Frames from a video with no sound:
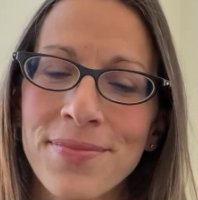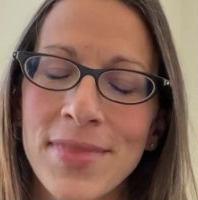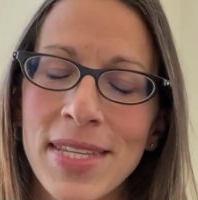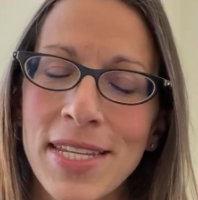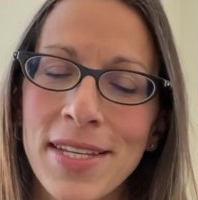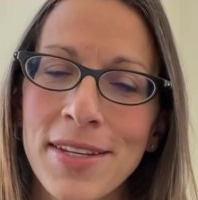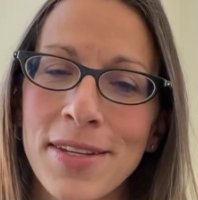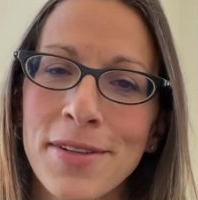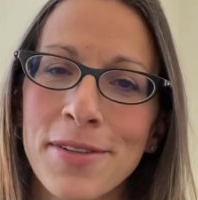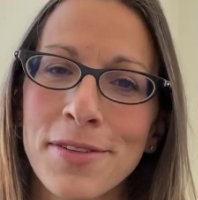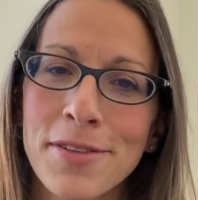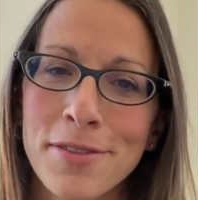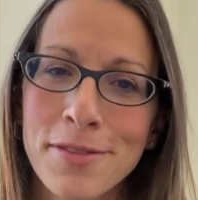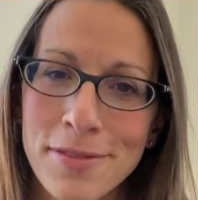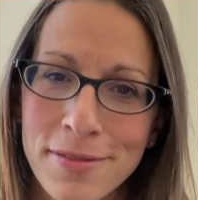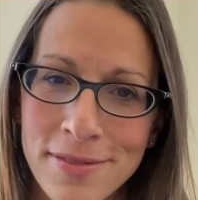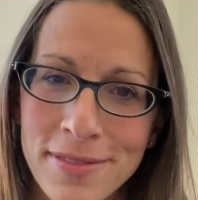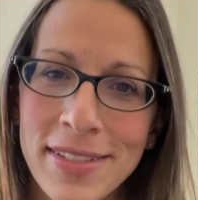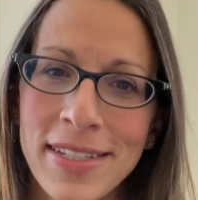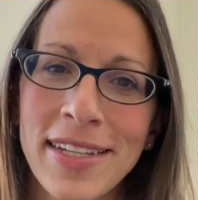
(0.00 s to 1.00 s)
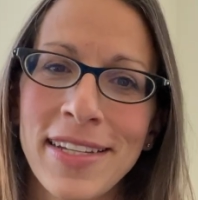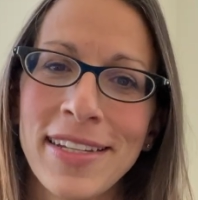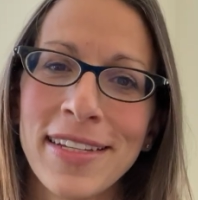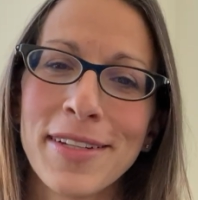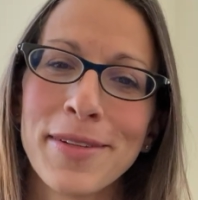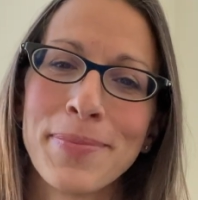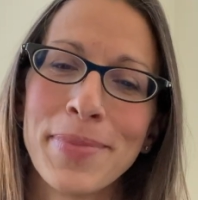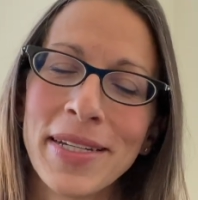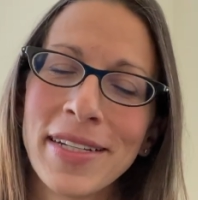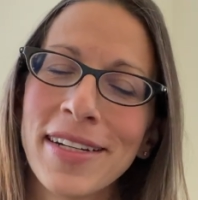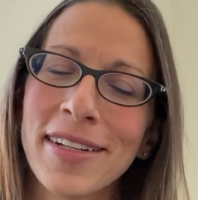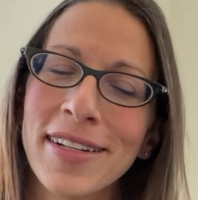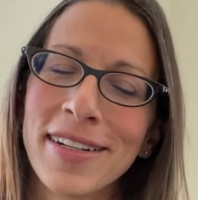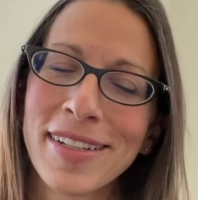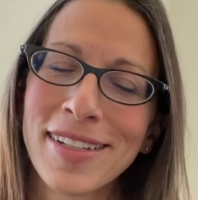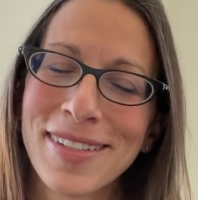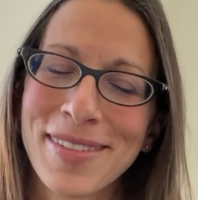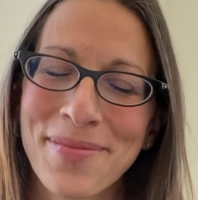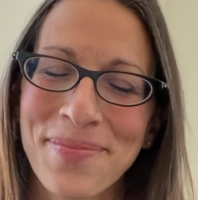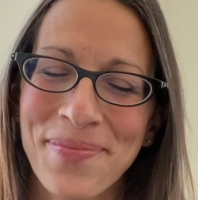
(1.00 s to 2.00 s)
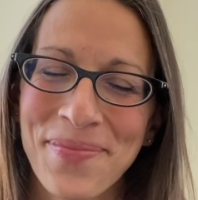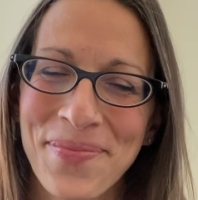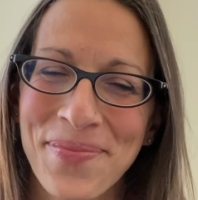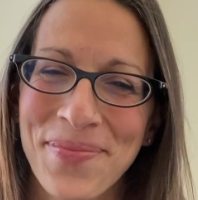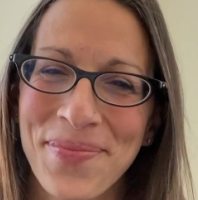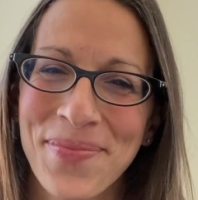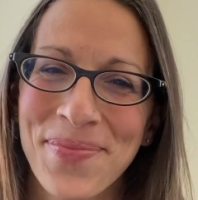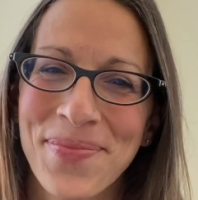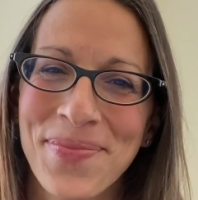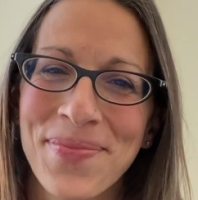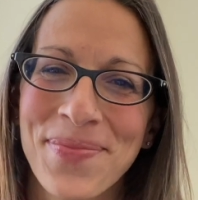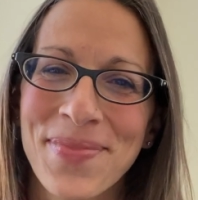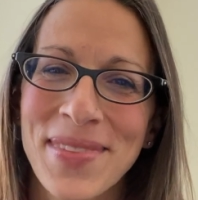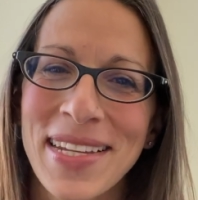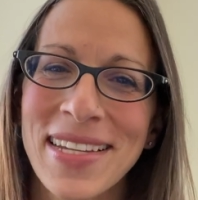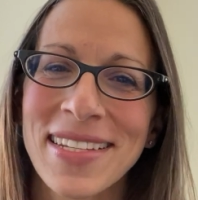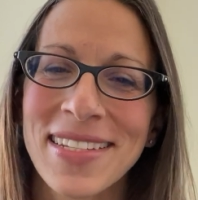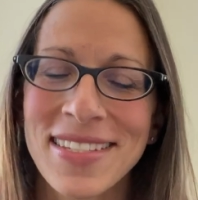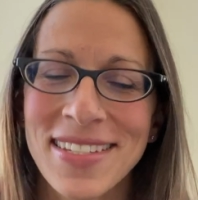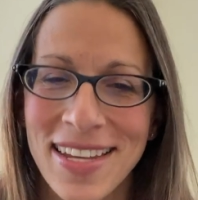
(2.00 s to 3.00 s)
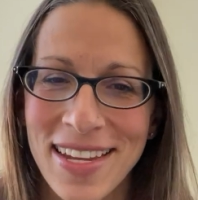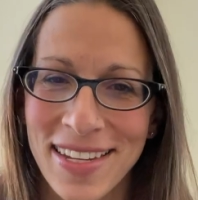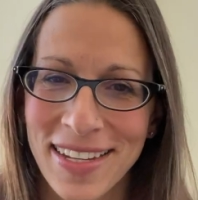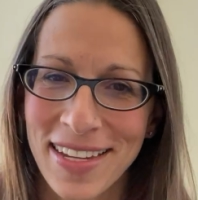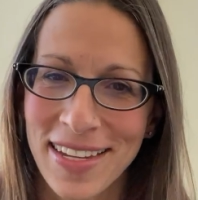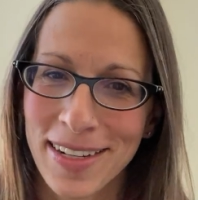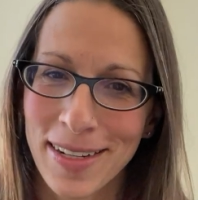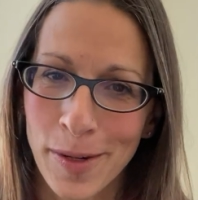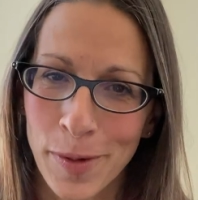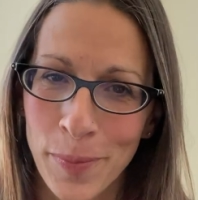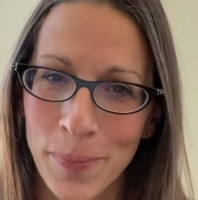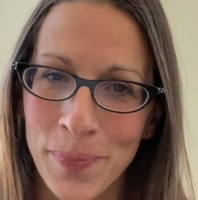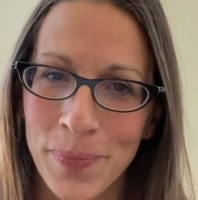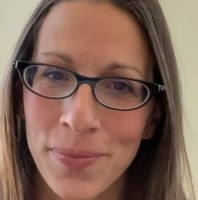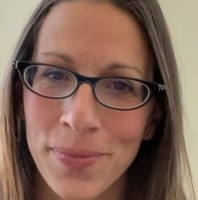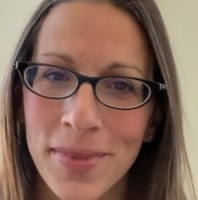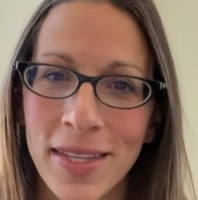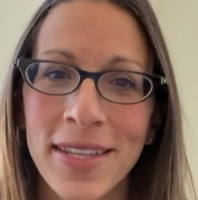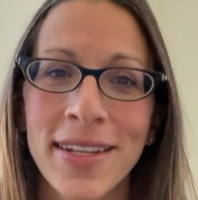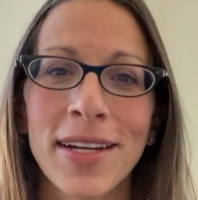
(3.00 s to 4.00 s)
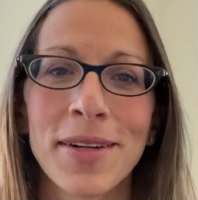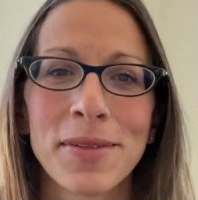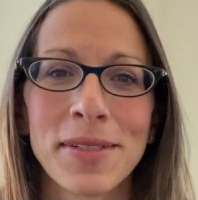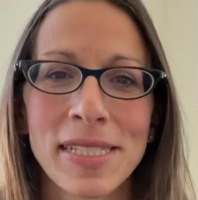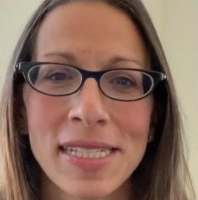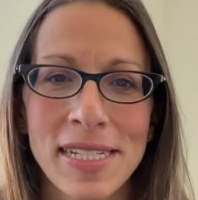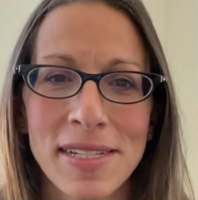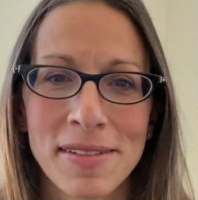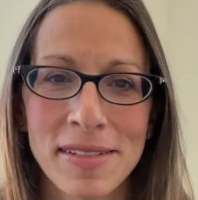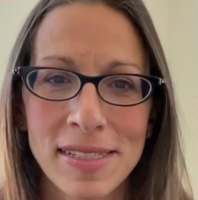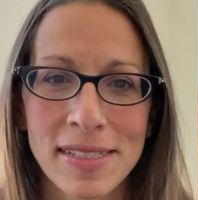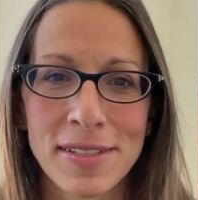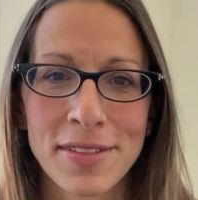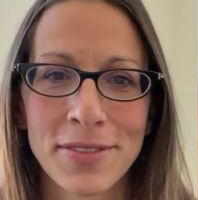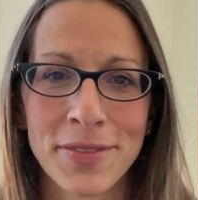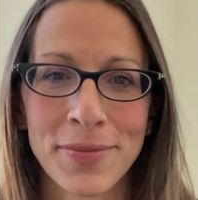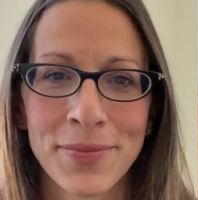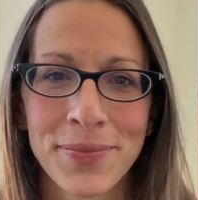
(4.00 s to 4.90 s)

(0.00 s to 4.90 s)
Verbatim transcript: You need a big hug. Take care, and I will see you soon.